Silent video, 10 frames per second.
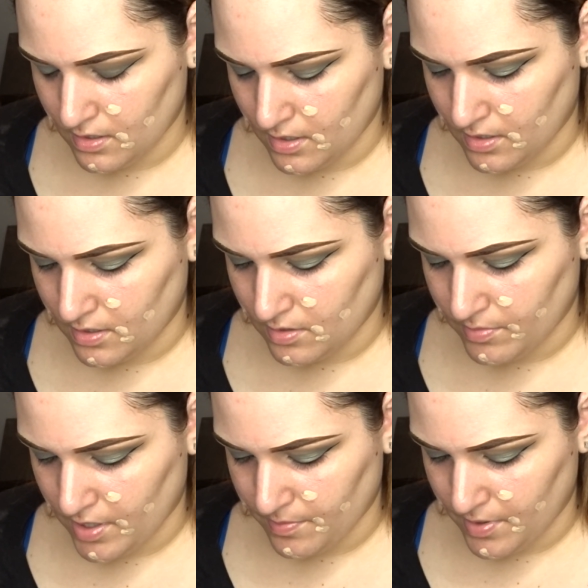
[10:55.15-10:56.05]
a good
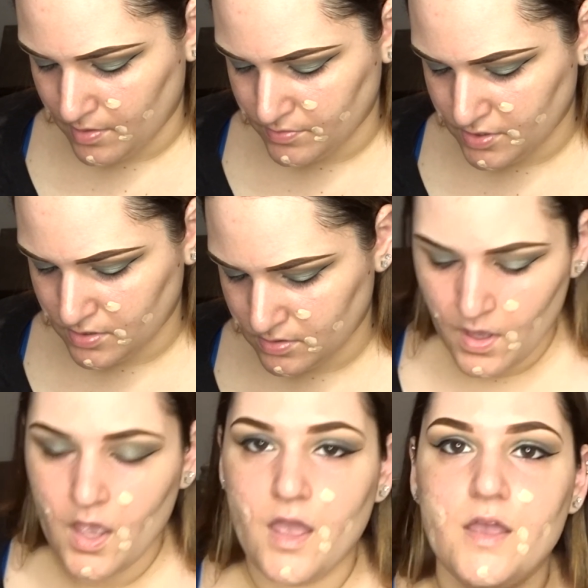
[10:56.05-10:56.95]
amount of pumps,
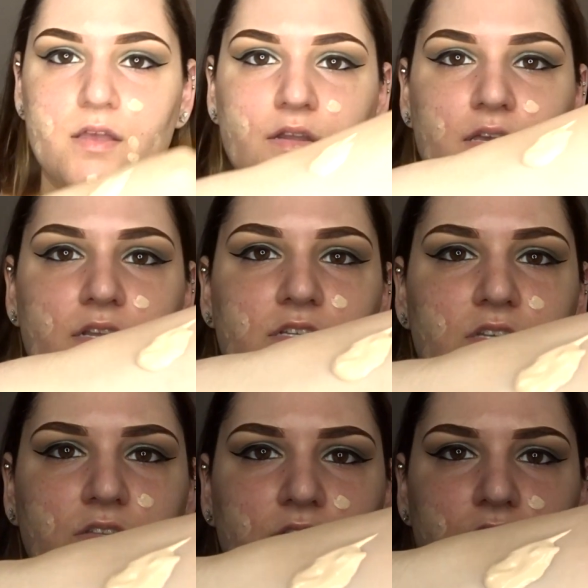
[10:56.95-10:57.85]
and it is
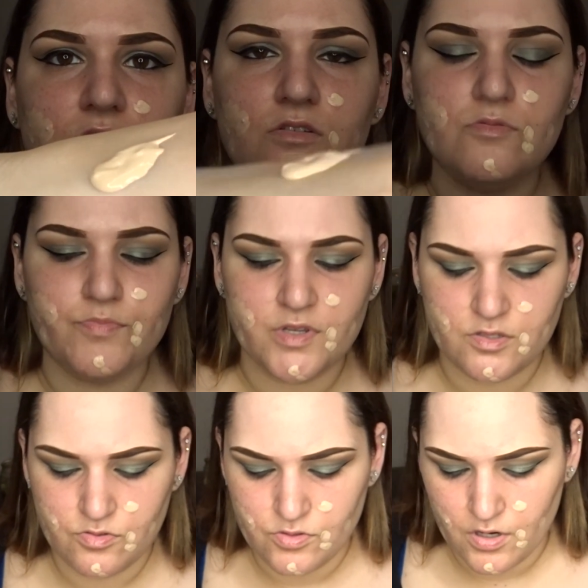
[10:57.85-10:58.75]
a little bit
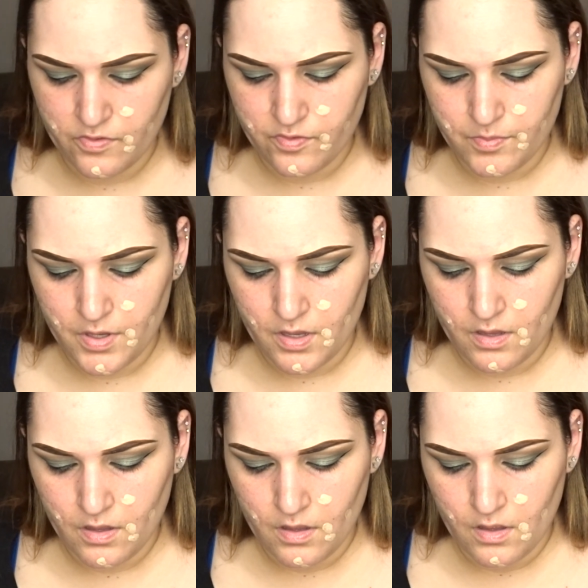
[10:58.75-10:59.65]
too dark for
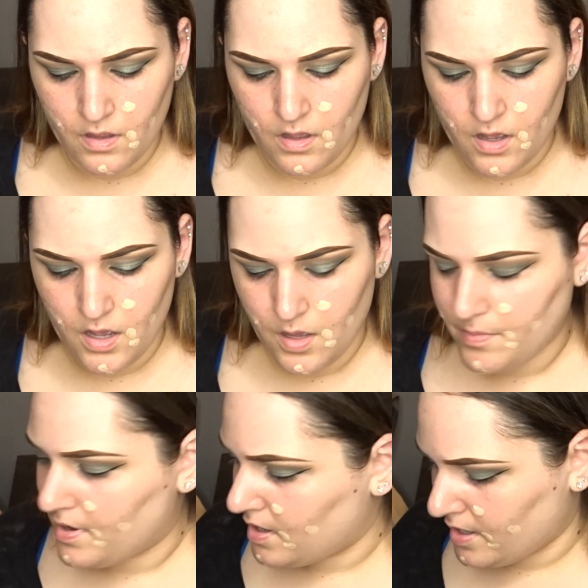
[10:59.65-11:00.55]
me.
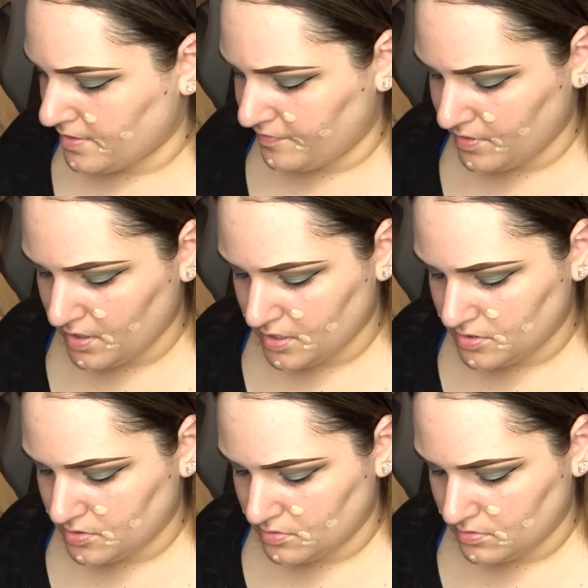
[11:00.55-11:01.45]
I feel like I
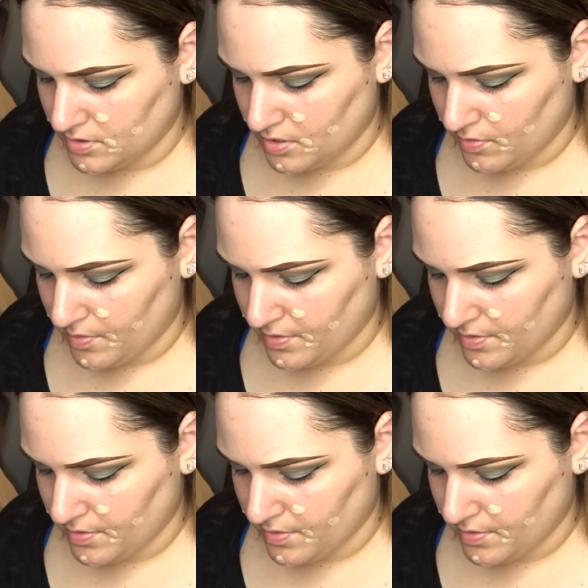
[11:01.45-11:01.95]
do get away